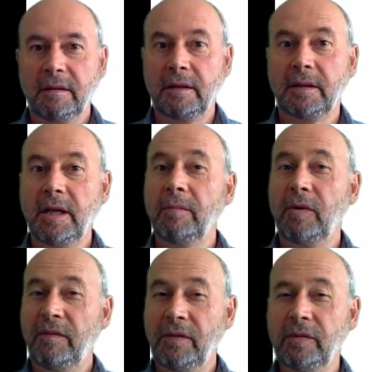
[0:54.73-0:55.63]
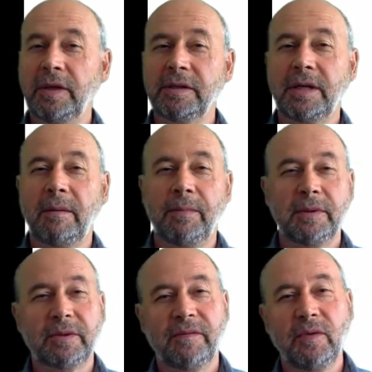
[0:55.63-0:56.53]
There are a number of good
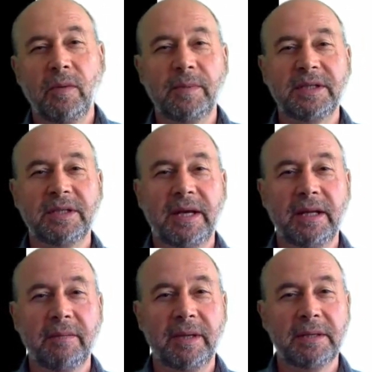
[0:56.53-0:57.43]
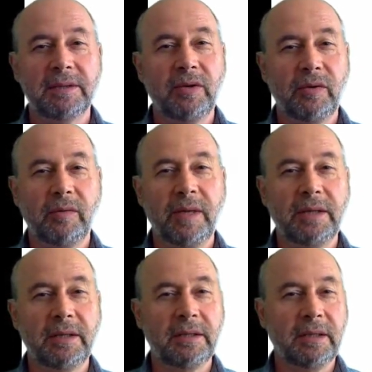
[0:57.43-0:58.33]
examples of composite elements
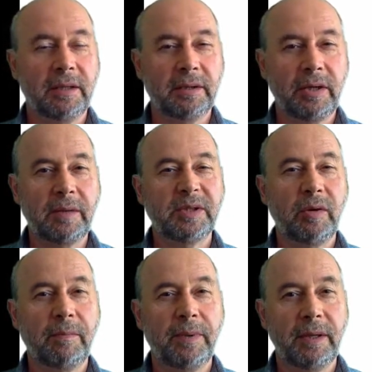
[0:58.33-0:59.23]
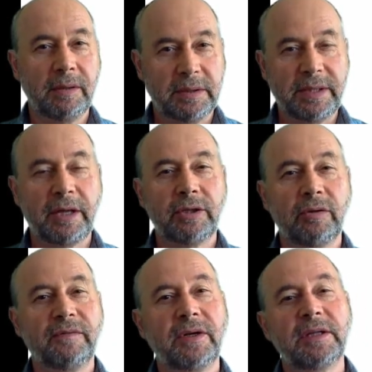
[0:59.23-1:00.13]
documented in the TRANSCOMPEL
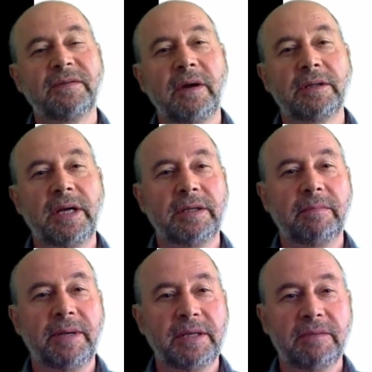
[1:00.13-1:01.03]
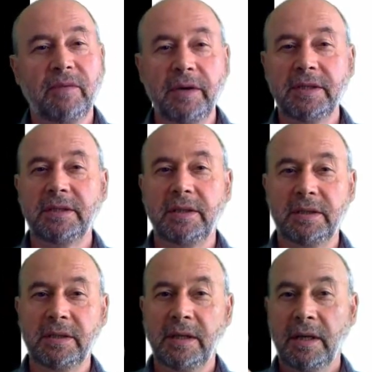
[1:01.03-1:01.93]
section of TRANSFAC database. For
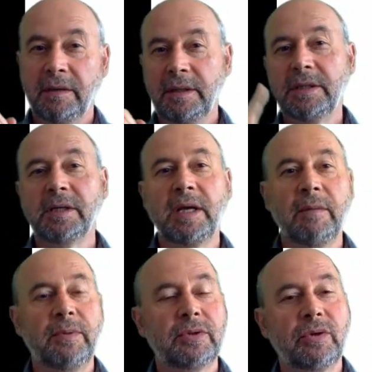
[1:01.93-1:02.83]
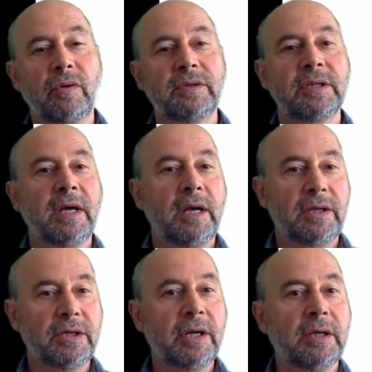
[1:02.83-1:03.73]
instance, this example shows
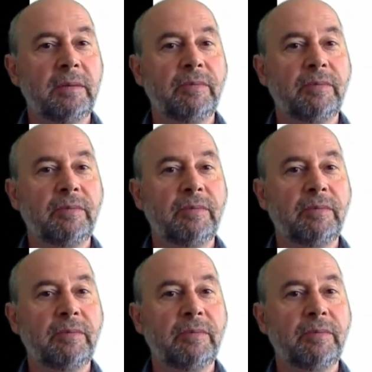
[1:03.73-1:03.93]
a chicken